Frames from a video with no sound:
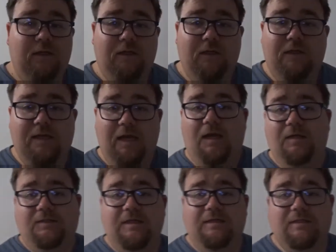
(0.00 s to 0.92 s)
get a
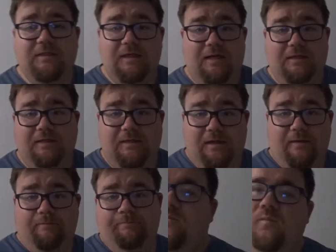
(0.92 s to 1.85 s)
decent landing
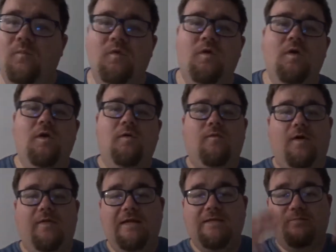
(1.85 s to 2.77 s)
net.
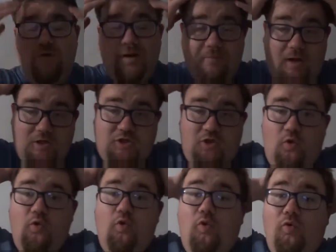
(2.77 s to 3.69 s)
Right, that's pretty much
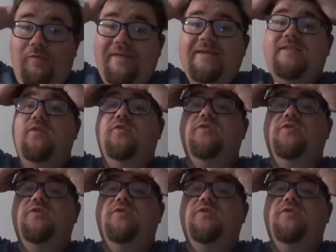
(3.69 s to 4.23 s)
all the sort